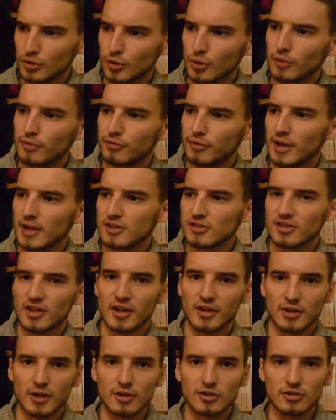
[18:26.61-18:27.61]
friends
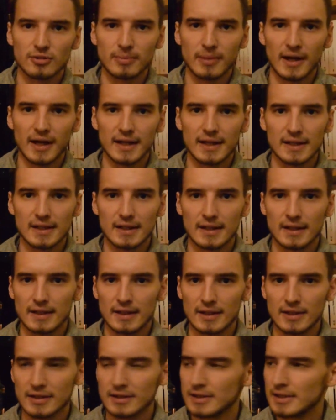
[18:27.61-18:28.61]
are going to
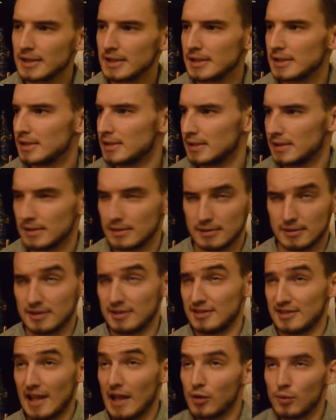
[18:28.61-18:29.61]
buy
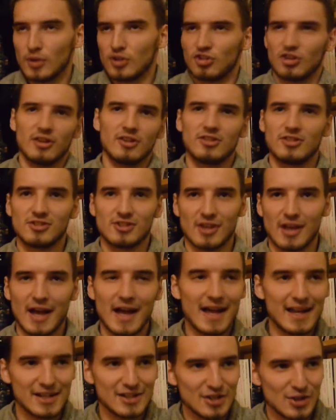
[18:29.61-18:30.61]
sandwiches,
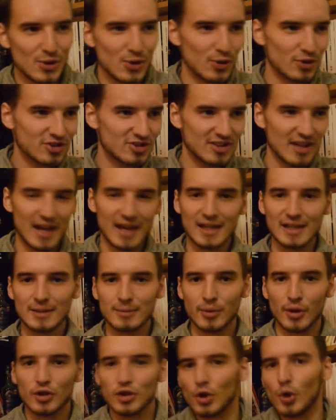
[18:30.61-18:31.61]
and you're staying
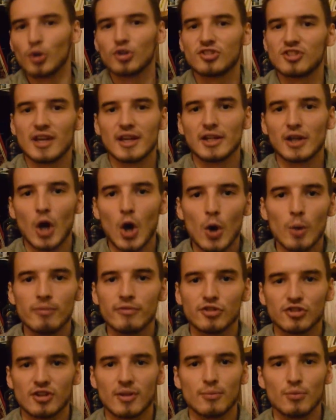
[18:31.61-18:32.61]
home for
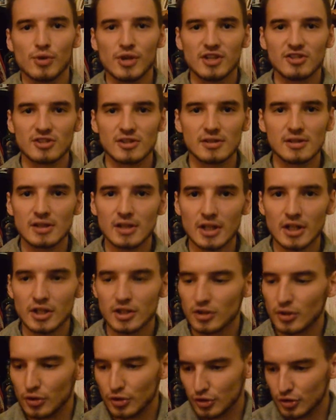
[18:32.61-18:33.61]
some reason.
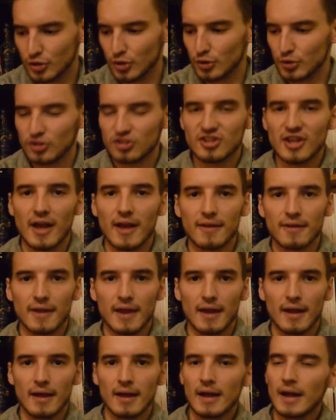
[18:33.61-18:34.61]
You're staying
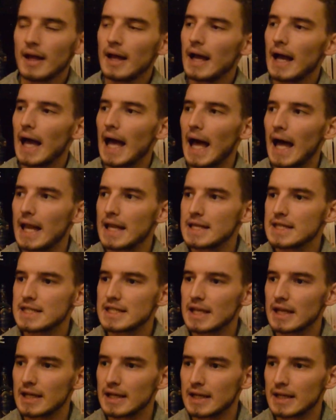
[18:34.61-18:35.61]
there, and
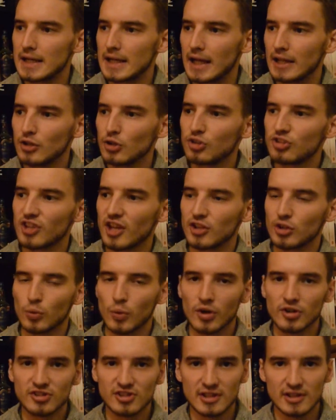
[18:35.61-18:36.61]
you said you
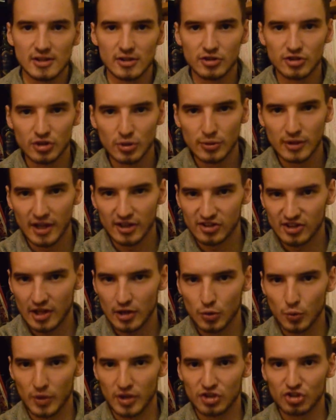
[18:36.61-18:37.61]
wanted a tuna
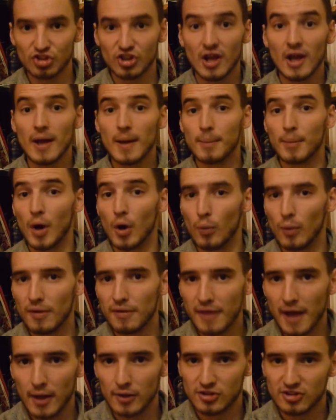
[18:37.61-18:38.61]
sandwich, but
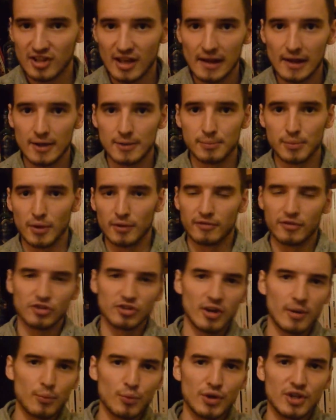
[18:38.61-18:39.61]
without salad. But for
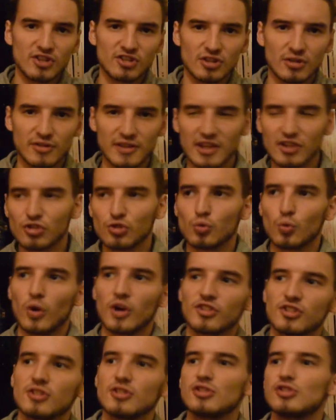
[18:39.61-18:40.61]
some reason, this
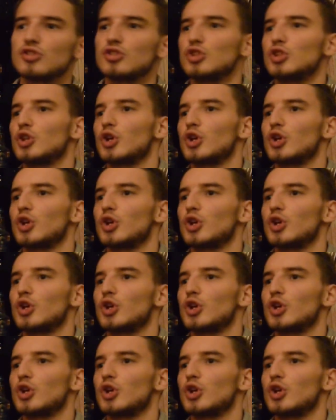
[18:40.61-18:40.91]
wasn't